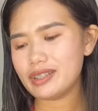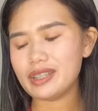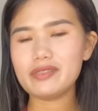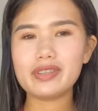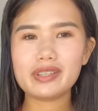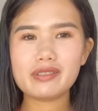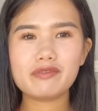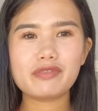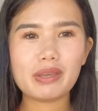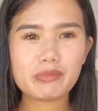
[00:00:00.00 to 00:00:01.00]
even
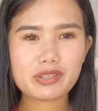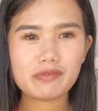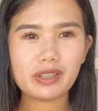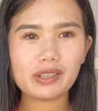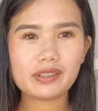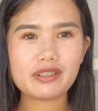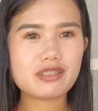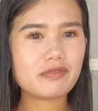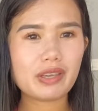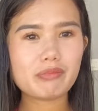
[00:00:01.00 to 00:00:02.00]
famous
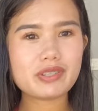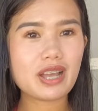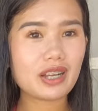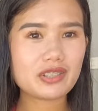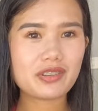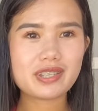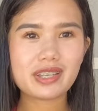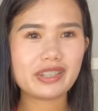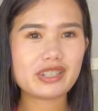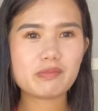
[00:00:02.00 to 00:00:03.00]
vloggers, famous actress
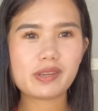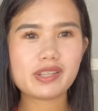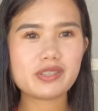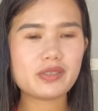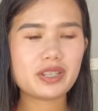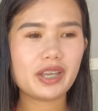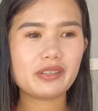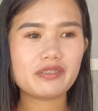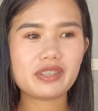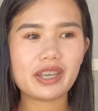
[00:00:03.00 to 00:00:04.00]
can experience those kind
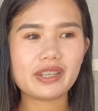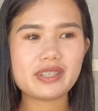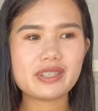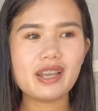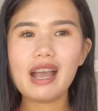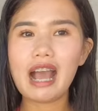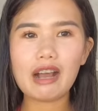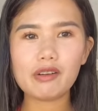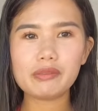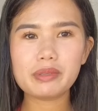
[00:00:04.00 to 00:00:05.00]
of things.
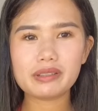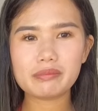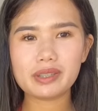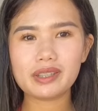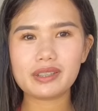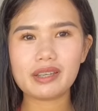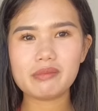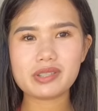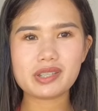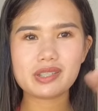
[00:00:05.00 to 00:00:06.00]
How about me that
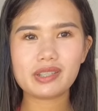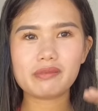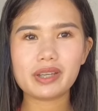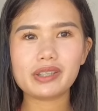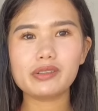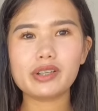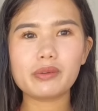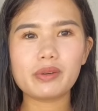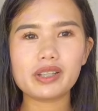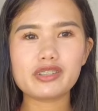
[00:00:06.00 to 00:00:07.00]
I'm just in a regular
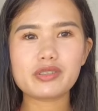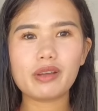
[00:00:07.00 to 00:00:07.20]
one? So